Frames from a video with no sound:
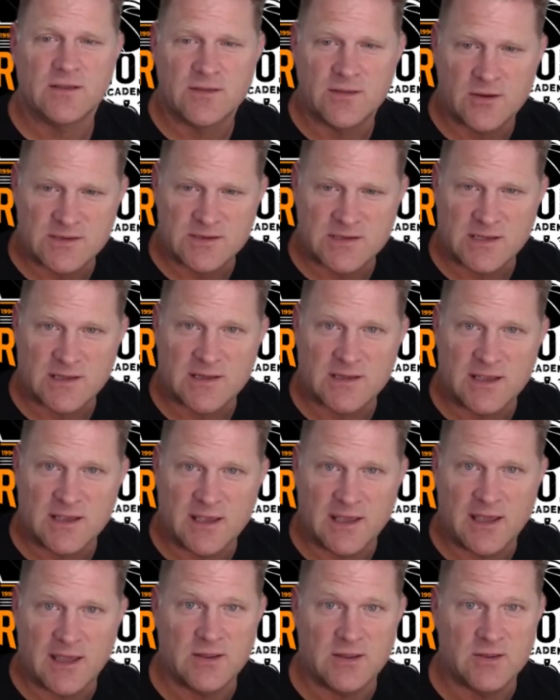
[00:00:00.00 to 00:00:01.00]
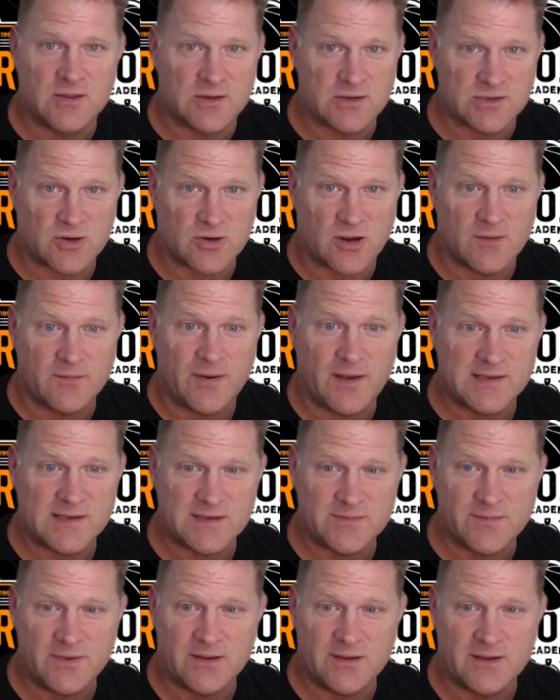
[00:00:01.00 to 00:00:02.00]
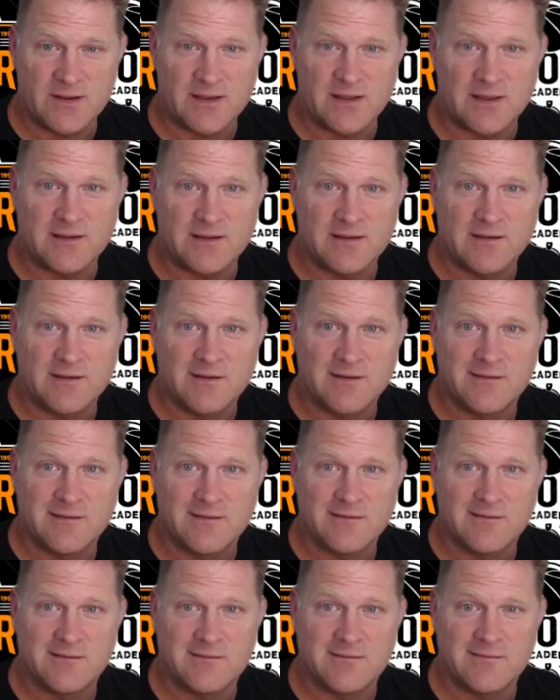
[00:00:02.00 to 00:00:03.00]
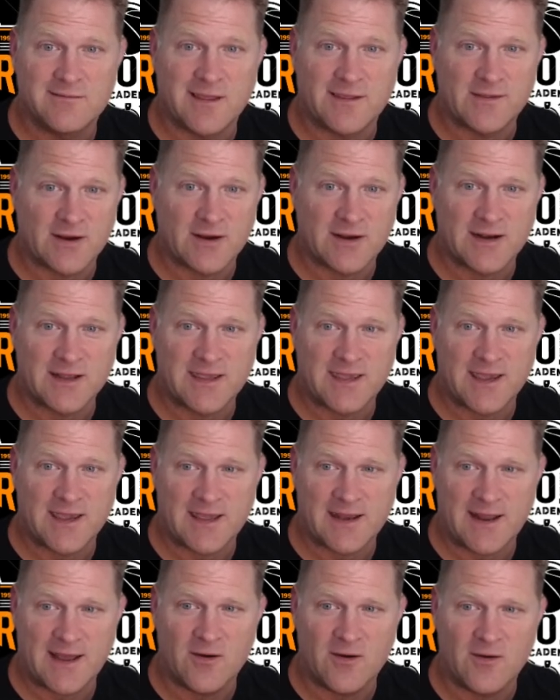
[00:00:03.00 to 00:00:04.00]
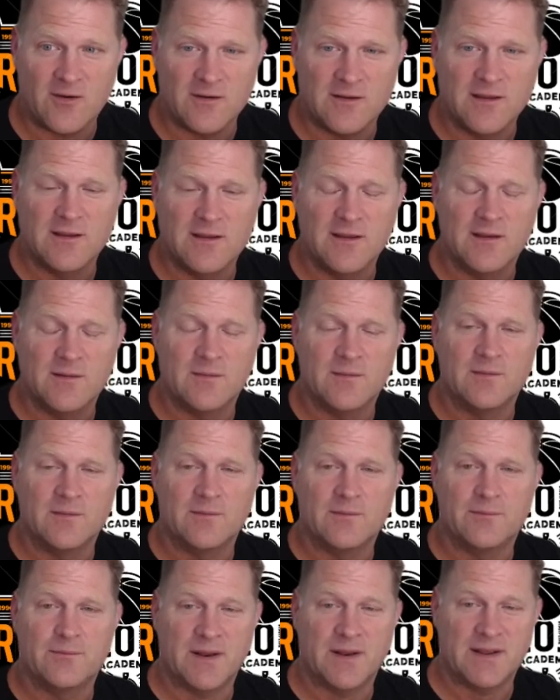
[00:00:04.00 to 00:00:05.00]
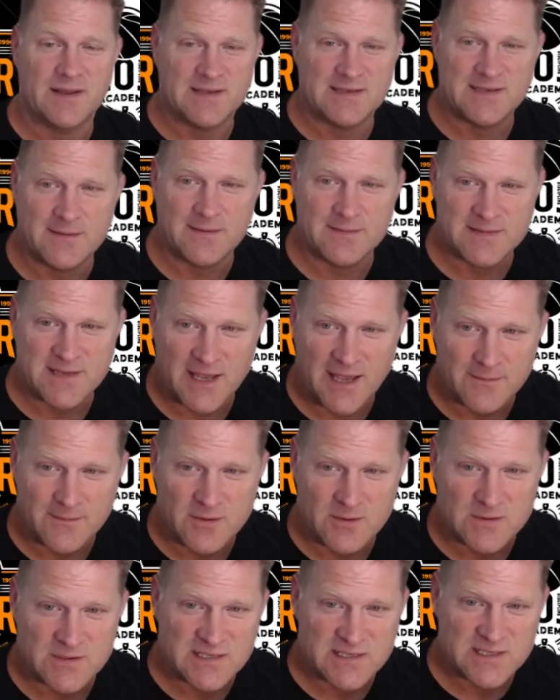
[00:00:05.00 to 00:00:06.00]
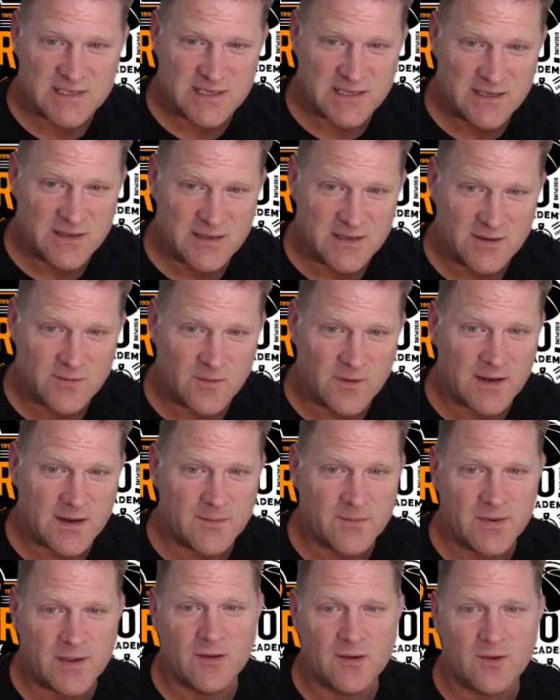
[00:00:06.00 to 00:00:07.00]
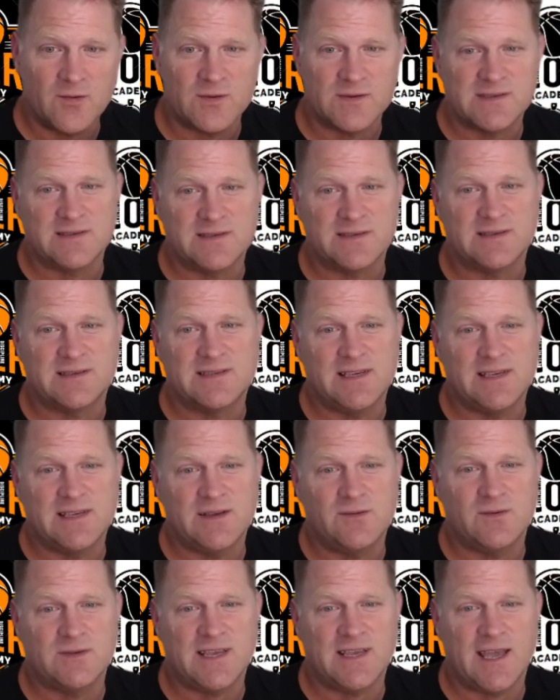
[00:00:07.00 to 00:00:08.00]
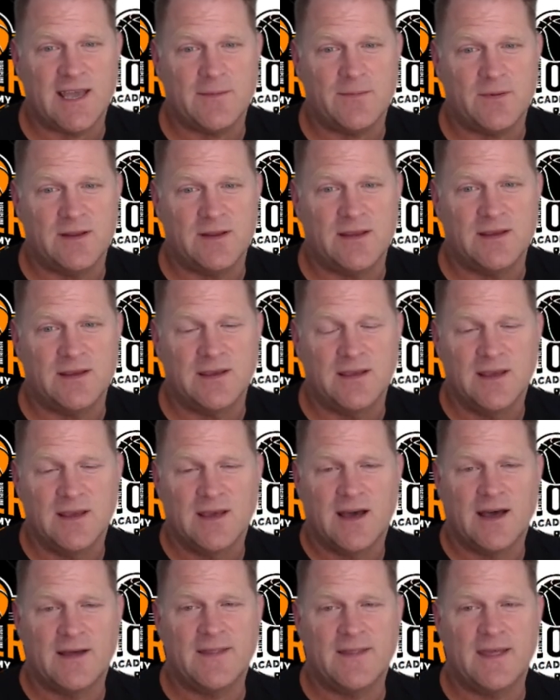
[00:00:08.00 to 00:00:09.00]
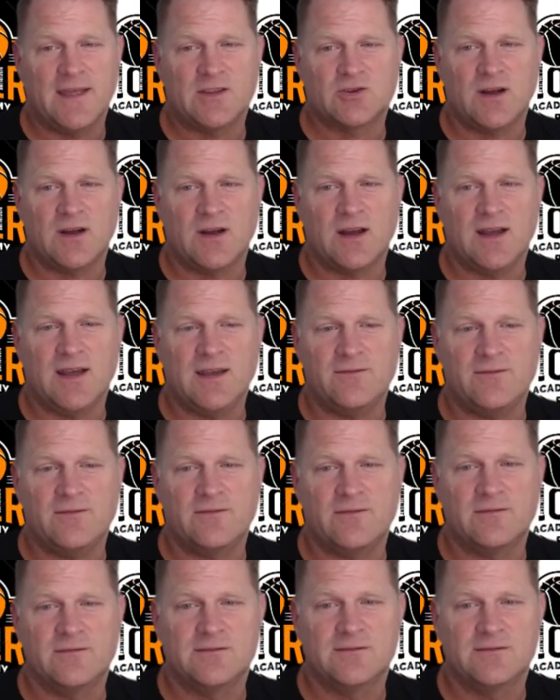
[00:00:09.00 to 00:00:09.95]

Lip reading: There's a strong possibility that they're going to kick it out, but at the same time, you still want to be able to see what's happening on that drive.